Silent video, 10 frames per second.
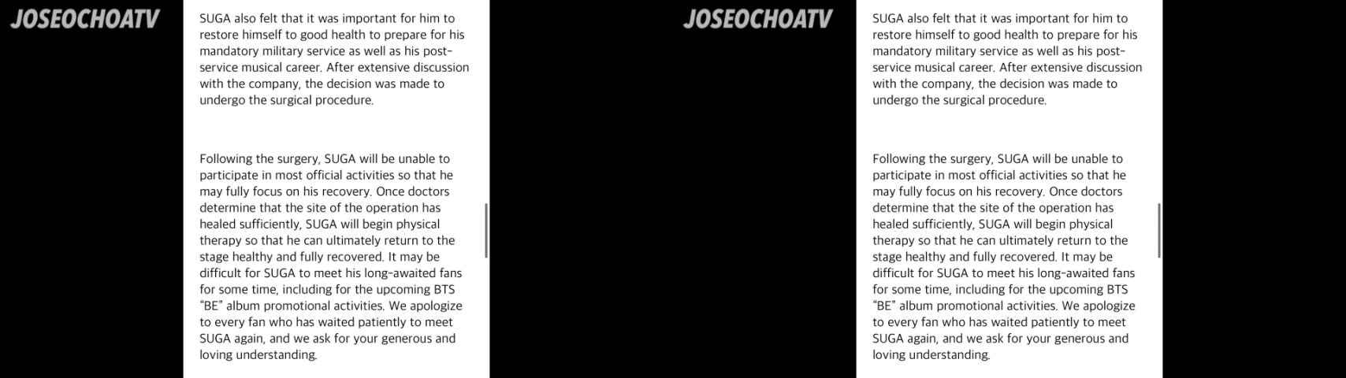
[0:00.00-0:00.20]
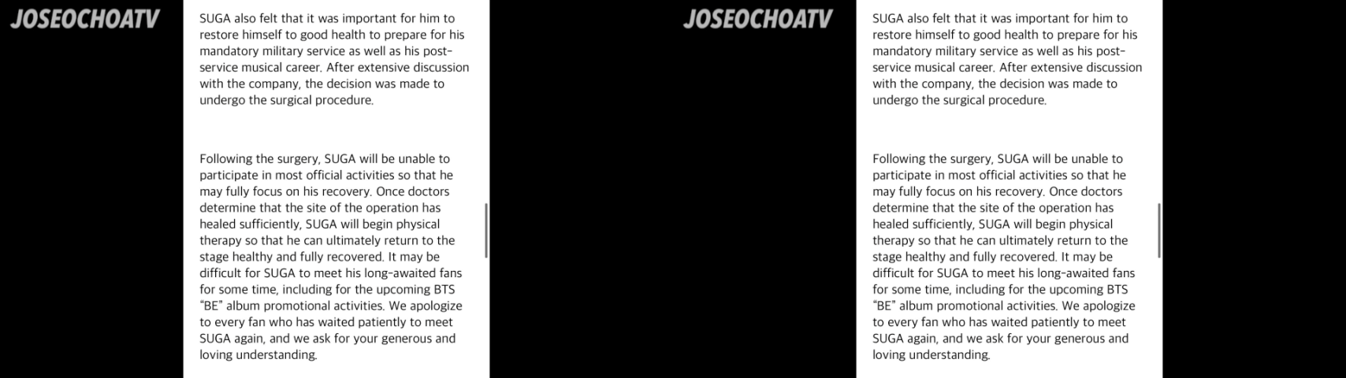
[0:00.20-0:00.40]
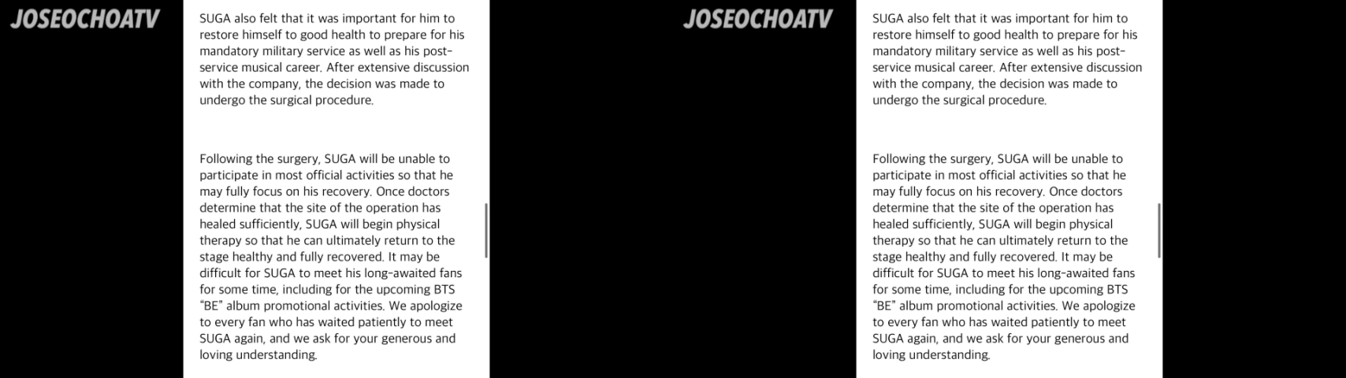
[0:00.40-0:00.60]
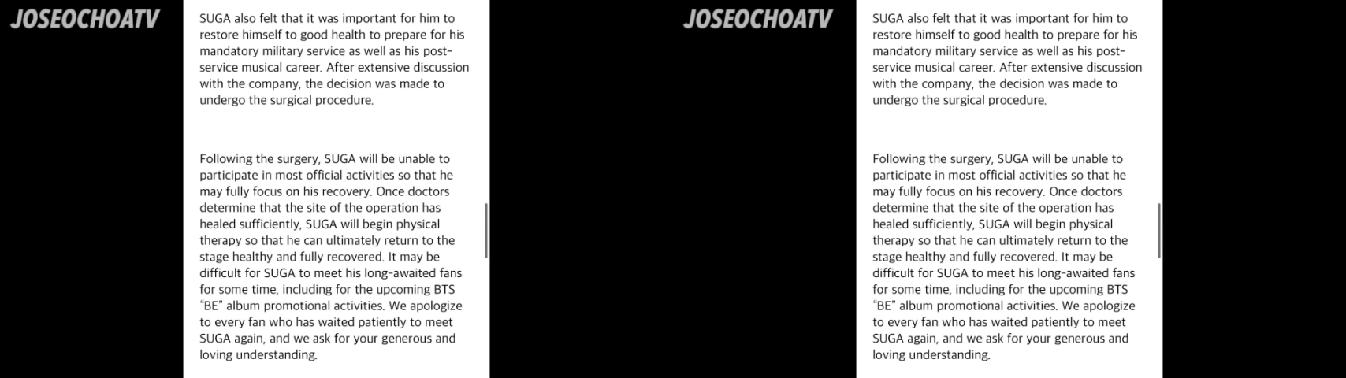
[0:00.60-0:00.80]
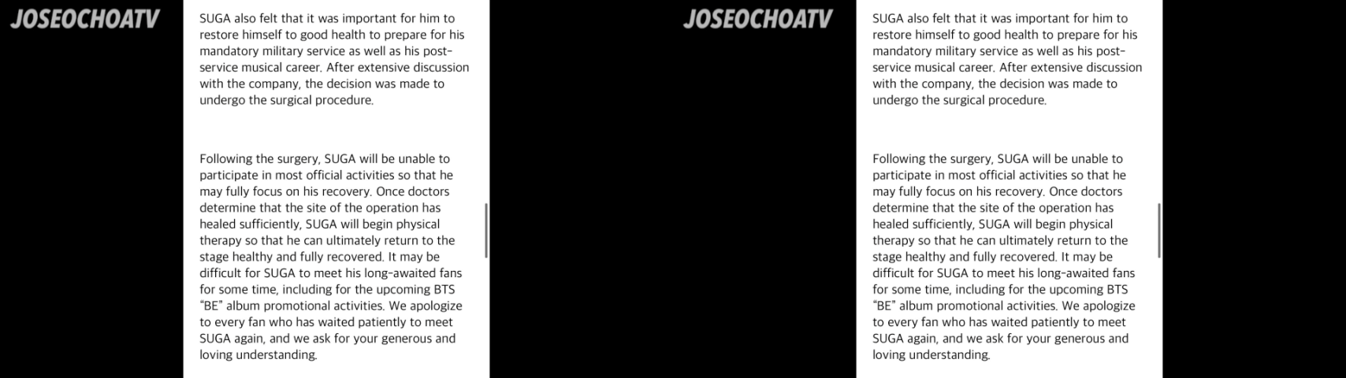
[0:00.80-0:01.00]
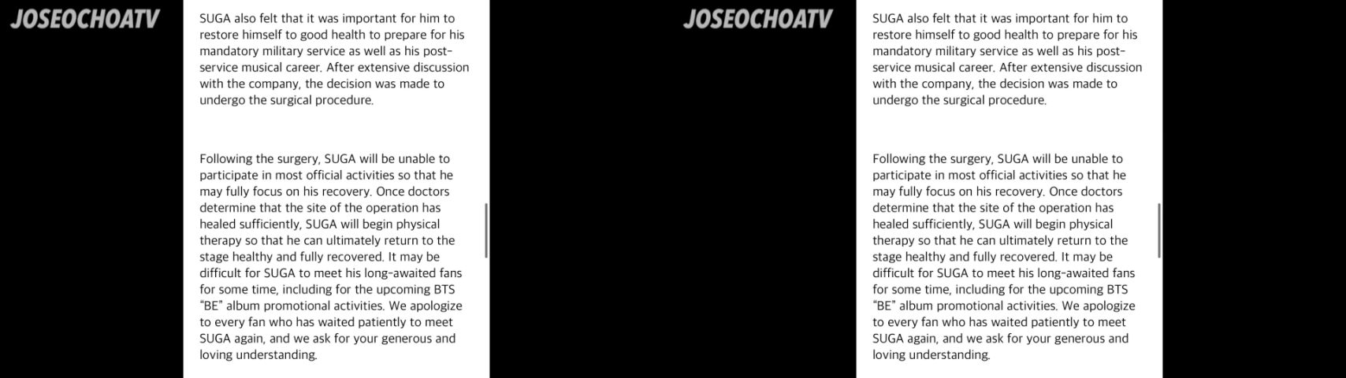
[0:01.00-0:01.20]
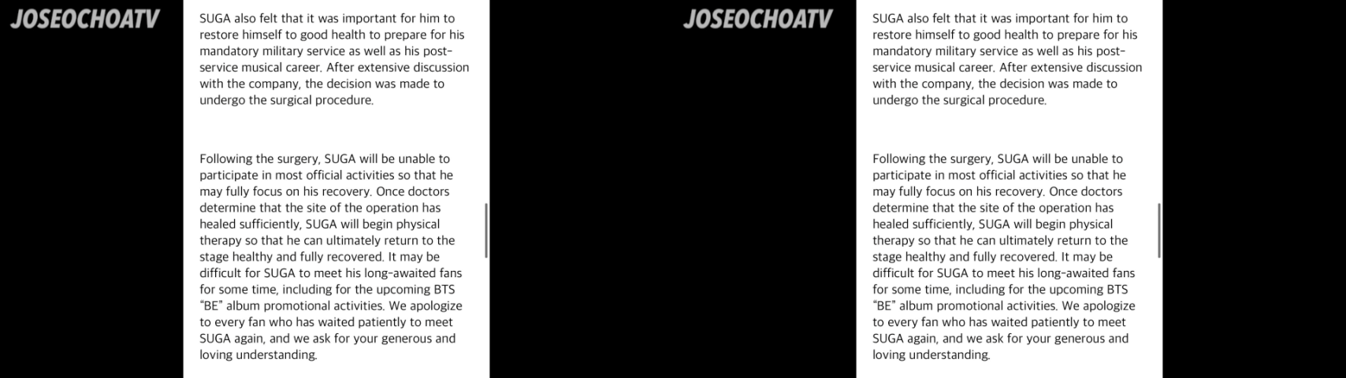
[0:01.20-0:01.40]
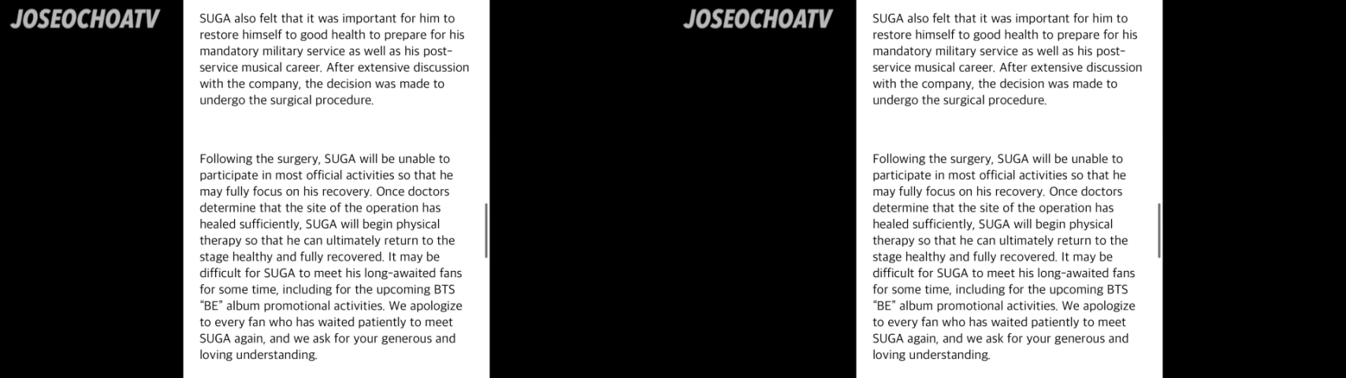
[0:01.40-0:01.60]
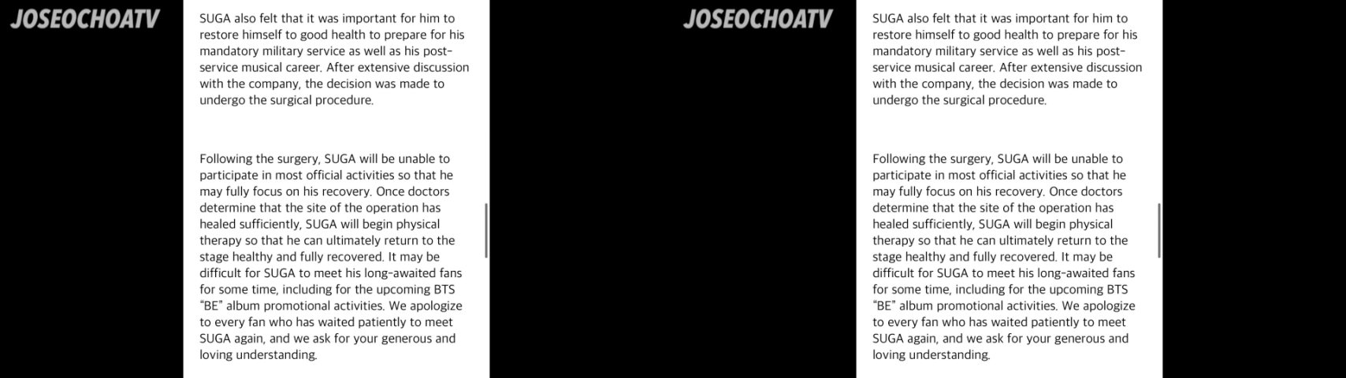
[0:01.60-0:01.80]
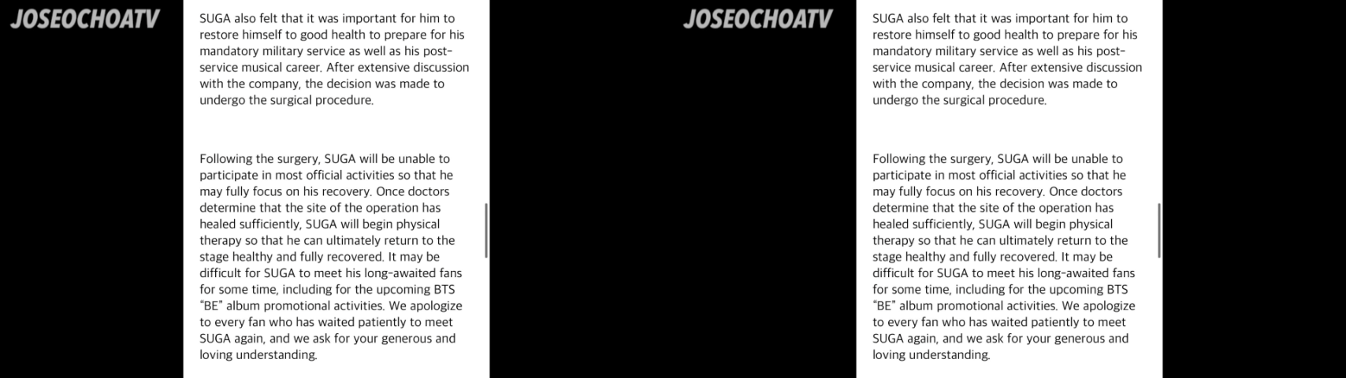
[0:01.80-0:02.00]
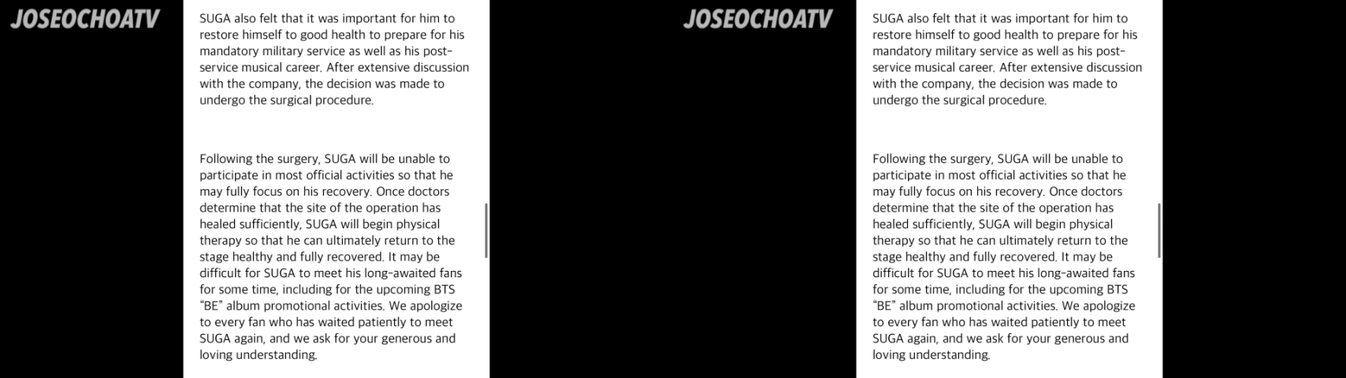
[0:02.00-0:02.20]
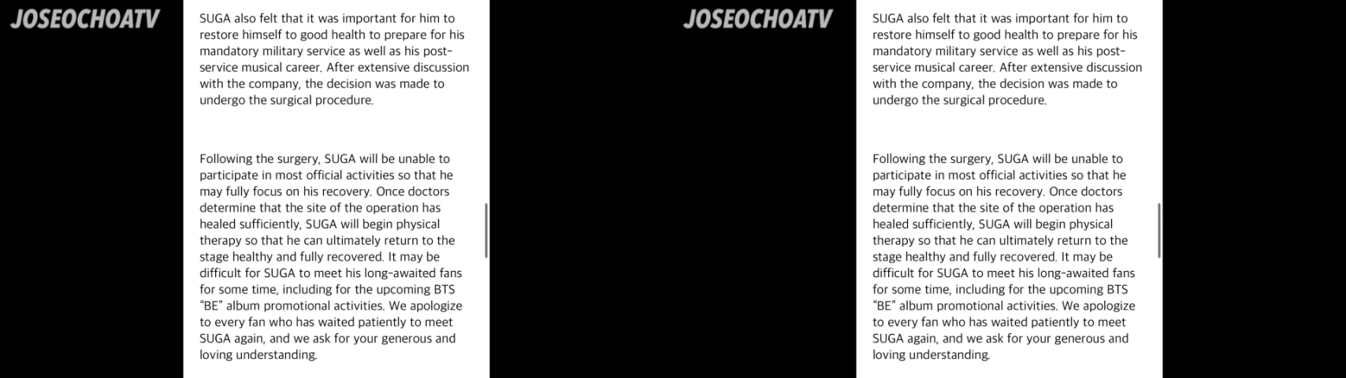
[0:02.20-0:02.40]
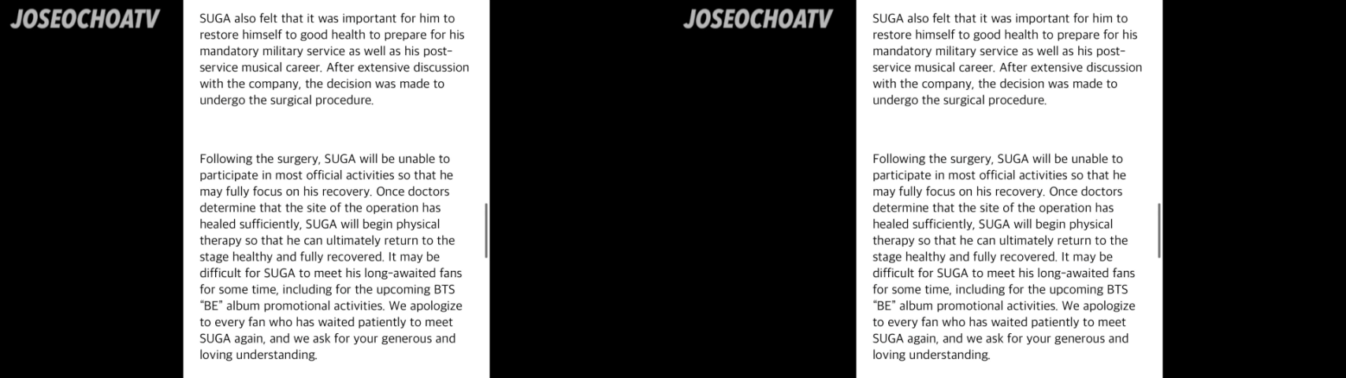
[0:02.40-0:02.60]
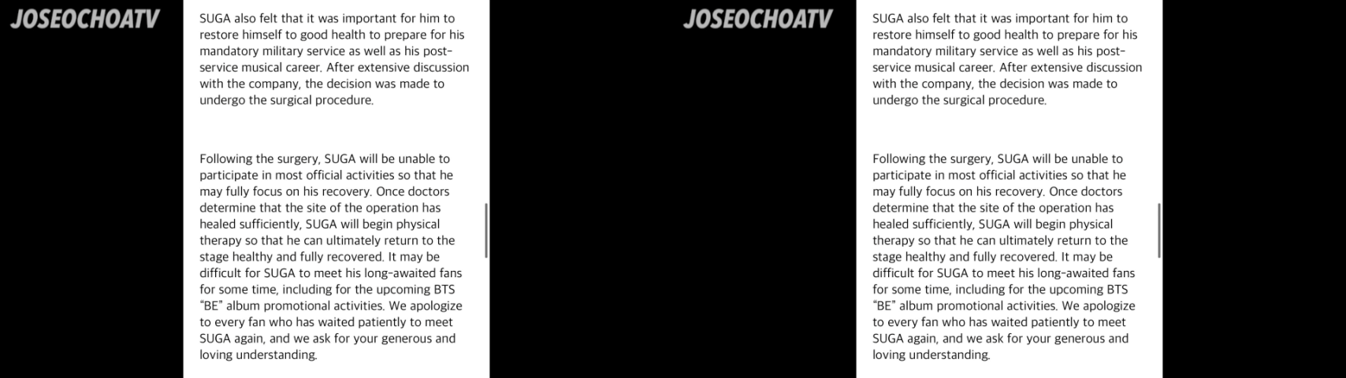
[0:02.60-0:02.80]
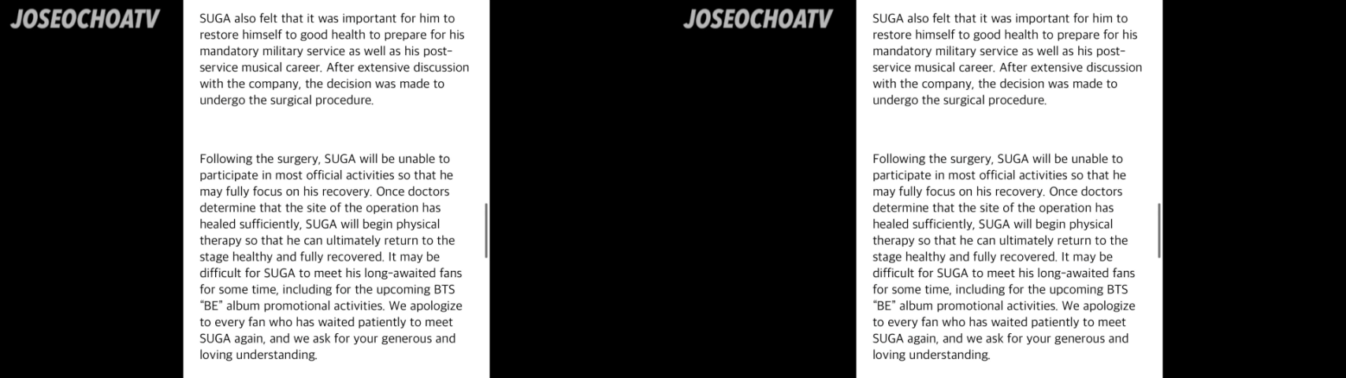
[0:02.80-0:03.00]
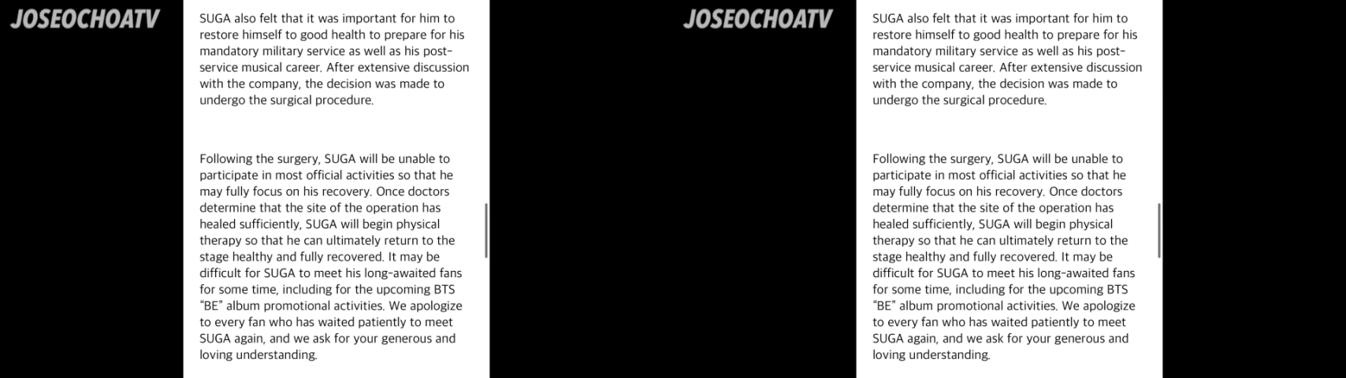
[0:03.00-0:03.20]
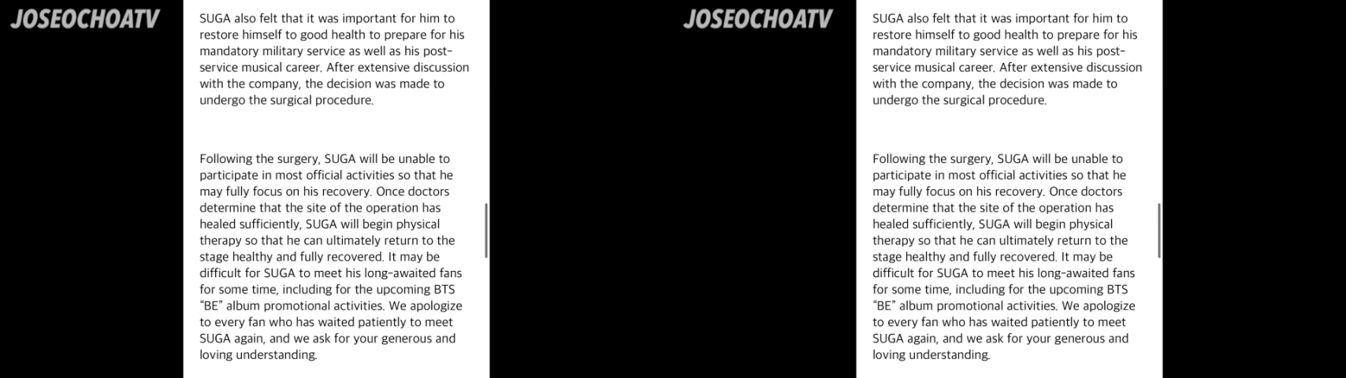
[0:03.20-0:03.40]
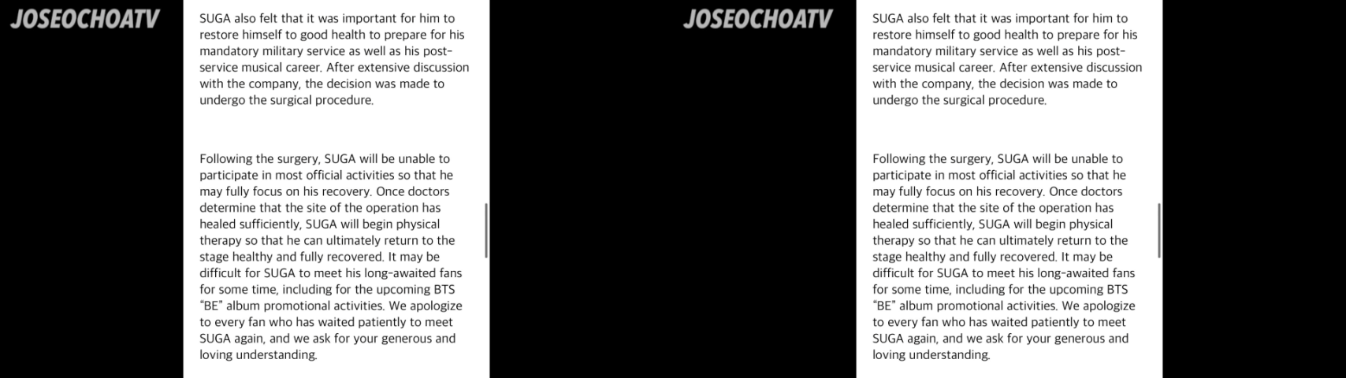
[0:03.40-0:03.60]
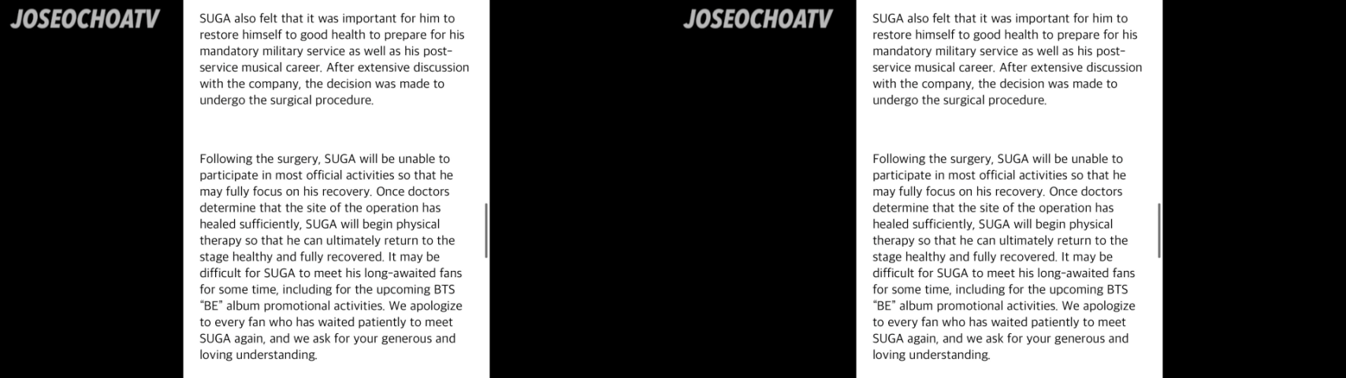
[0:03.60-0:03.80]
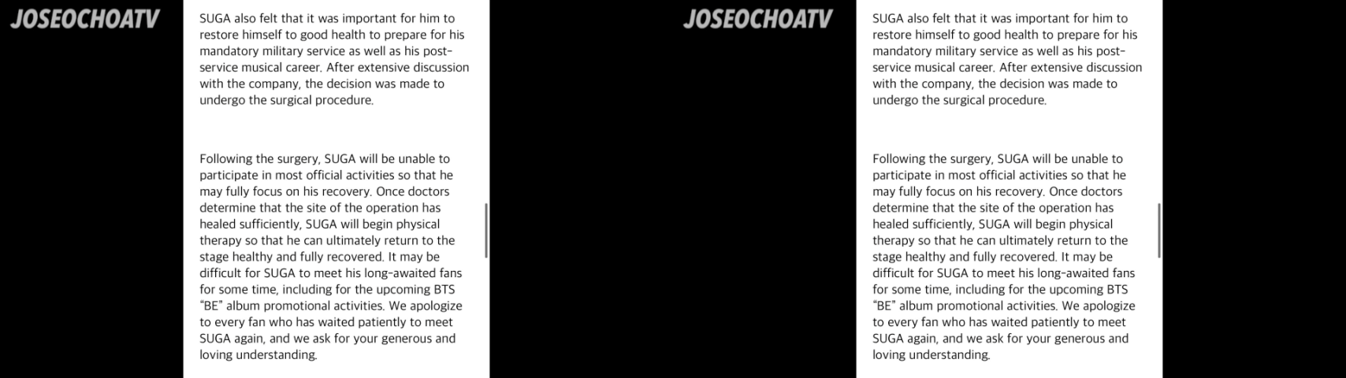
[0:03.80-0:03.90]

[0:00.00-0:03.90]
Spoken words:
No face is visible, so there are no lips to read.